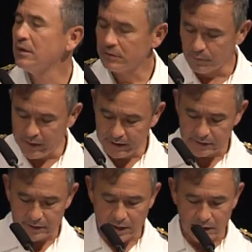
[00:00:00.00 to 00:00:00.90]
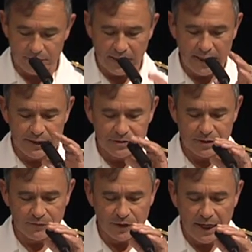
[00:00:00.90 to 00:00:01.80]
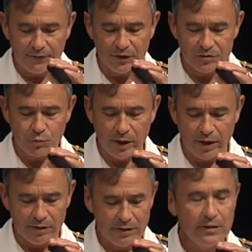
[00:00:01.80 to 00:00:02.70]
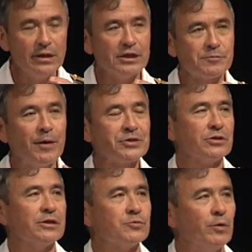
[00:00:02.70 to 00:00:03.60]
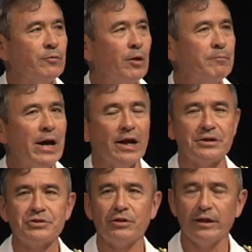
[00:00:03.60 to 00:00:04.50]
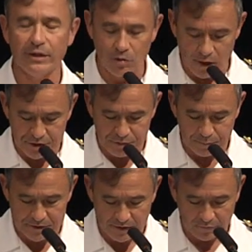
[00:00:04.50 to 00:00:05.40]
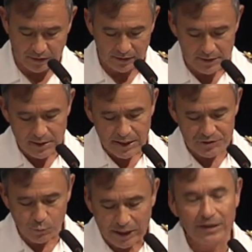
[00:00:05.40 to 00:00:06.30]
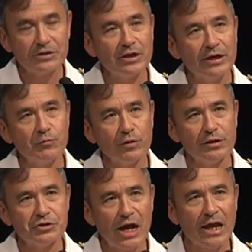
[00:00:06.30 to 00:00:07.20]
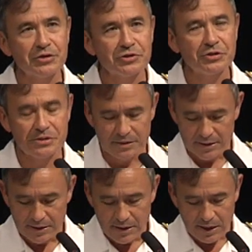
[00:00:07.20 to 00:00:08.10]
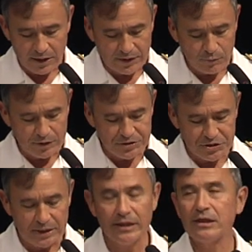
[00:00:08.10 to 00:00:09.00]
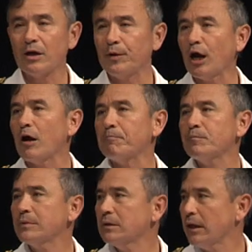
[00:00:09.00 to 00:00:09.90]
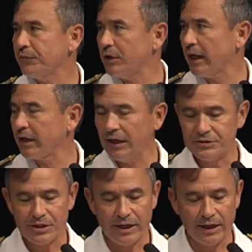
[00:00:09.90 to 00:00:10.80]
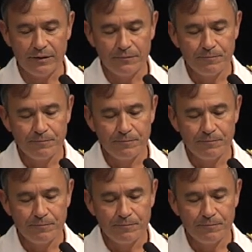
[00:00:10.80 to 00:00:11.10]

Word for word: to meet uh, the needs of the Navy as well especially as we rebalance to the Indo-Asia Pacific, as we contend with the challenges uh, that we see coming up in the decades ahead.